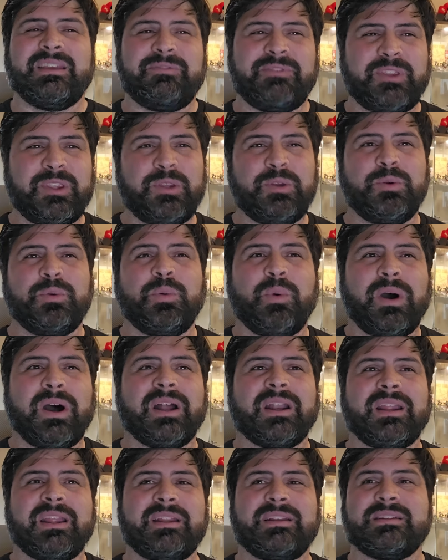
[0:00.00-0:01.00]
if you
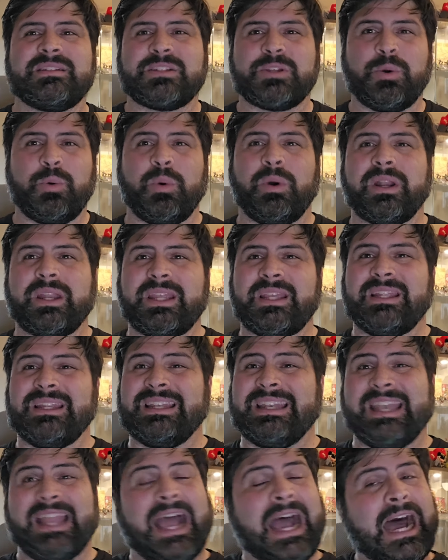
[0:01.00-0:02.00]
wanted 20
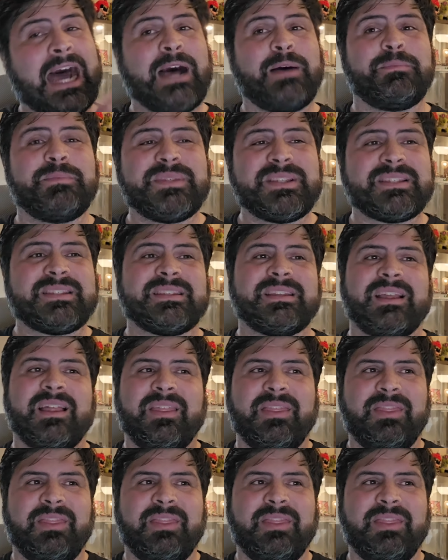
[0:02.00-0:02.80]
knobs,